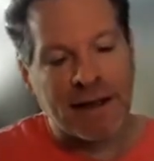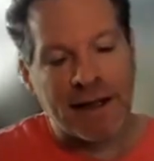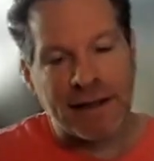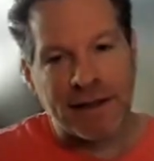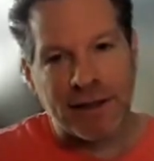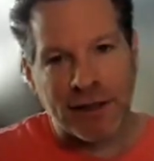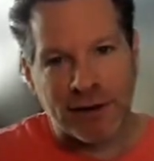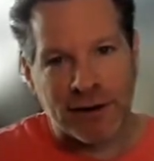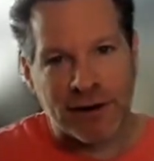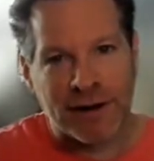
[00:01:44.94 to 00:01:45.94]
And then
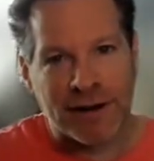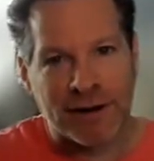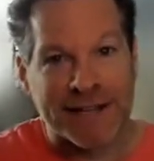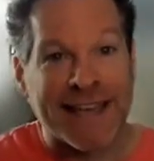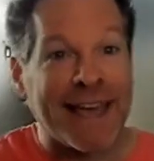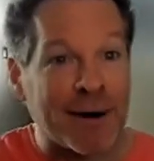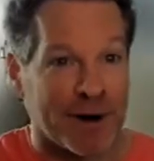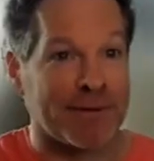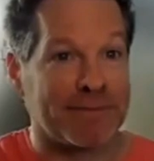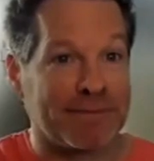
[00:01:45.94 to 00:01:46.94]
third, there's a
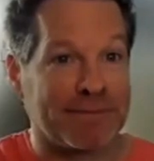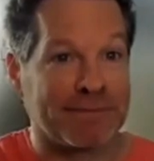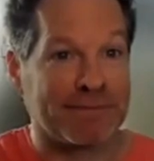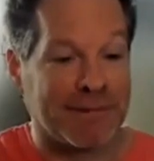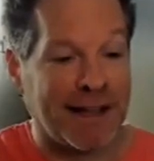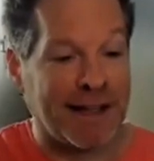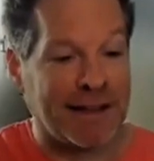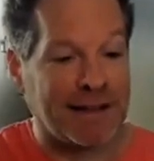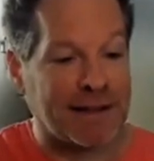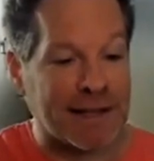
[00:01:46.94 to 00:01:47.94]
camera,
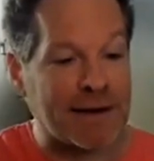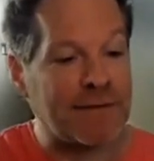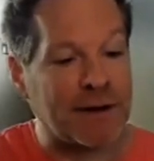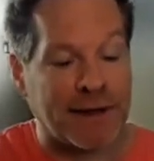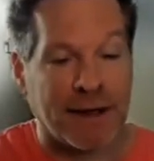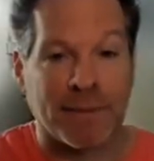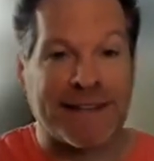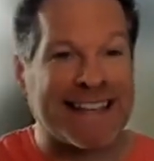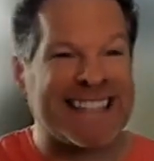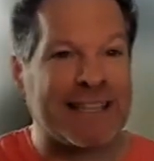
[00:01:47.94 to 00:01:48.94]
and it's not a video camera.
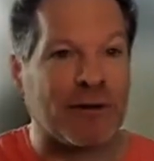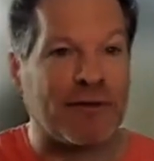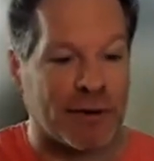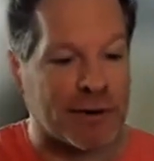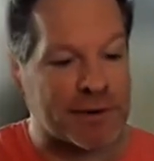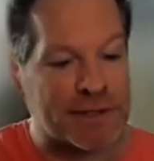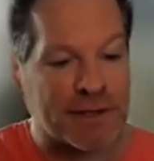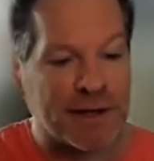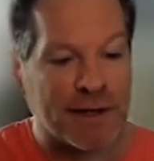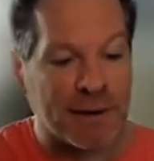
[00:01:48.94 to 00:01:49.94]
It takes still photos,
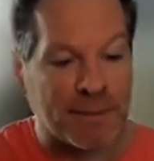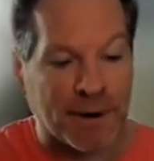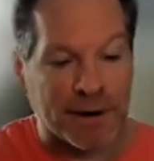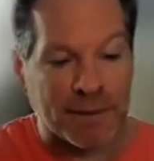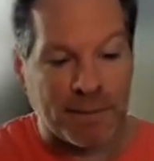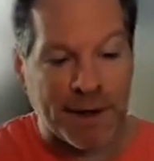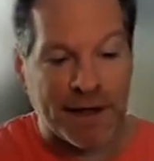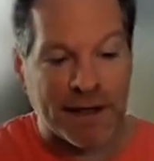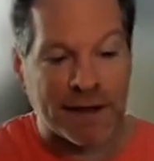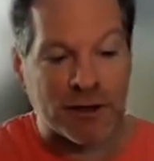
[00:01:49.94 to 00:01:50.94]
but
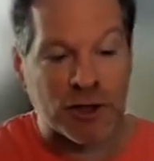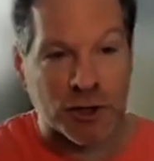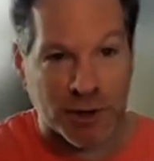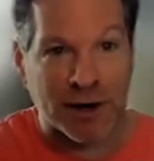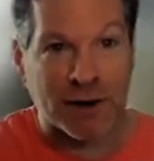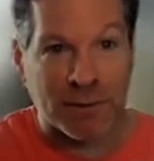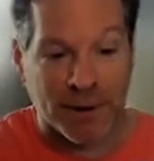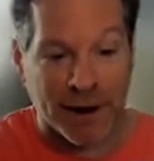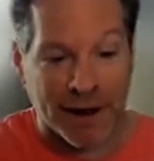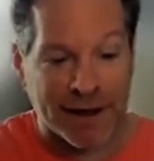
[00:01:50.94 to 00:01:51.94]
it is
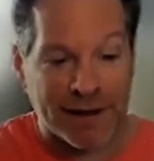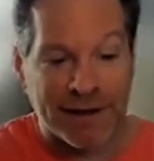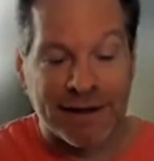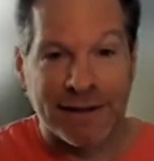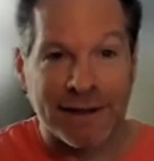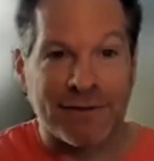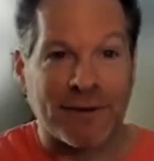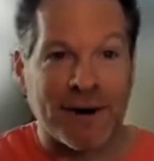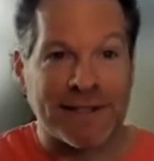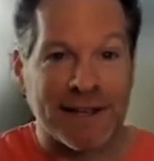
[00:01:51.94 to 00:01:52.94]
triggered by the
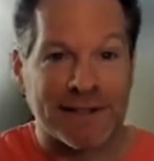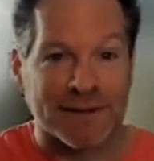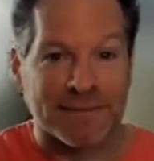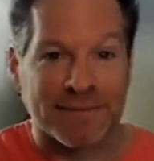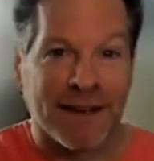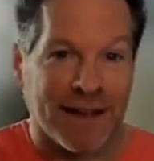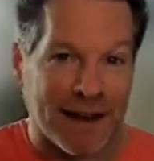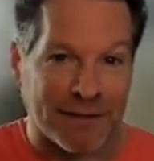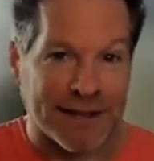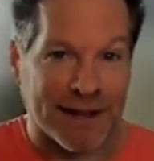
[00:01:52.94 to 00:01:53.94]
infrared sensor.
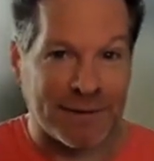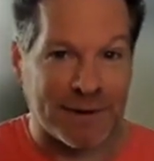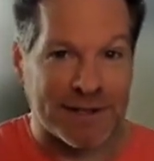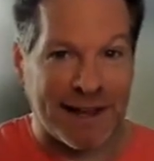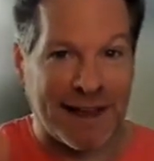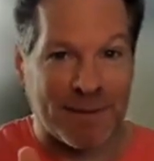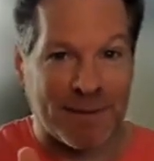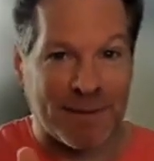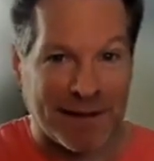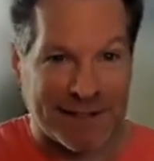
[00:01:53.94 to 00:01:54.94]
Every time there's an
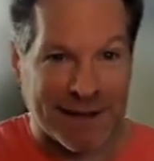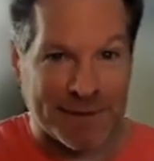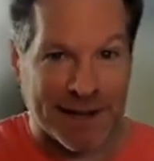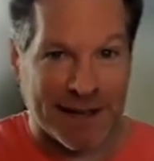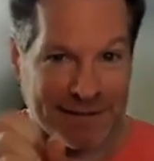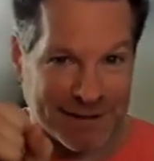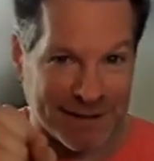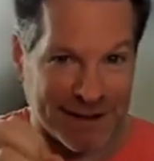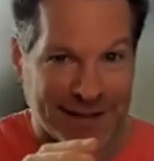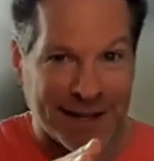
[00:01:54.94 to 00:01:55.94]
animal steps on,
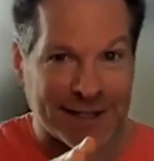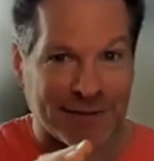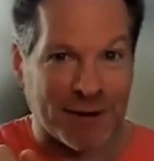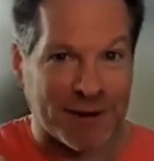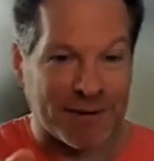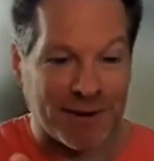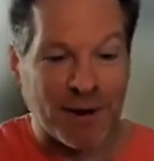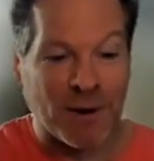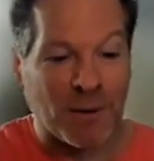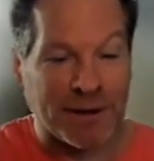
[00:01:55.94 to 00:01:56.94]
it takes a photo.
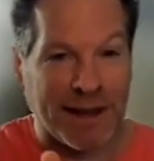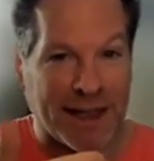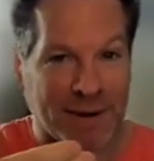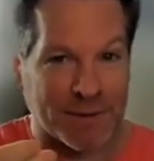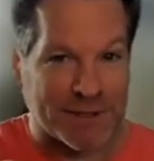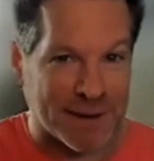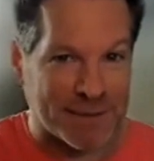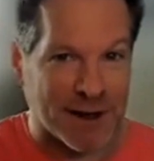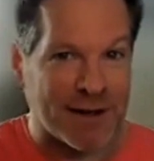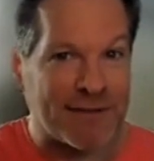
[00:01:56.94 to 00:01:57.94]
When the animal
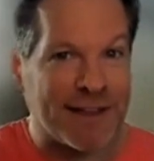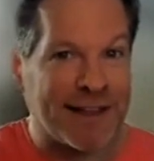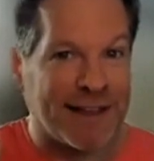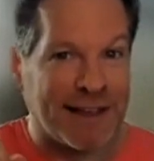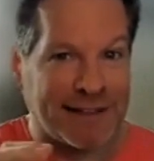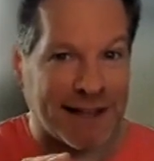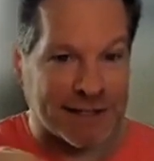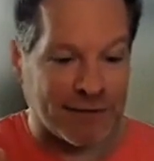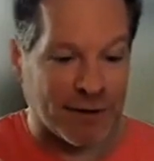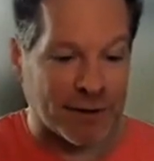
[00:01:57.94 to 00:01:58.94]
steps off, it
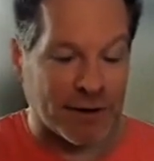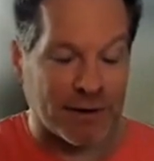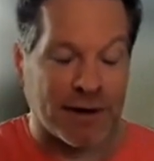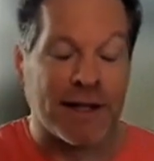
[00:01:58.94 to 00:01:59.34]
takes a photo.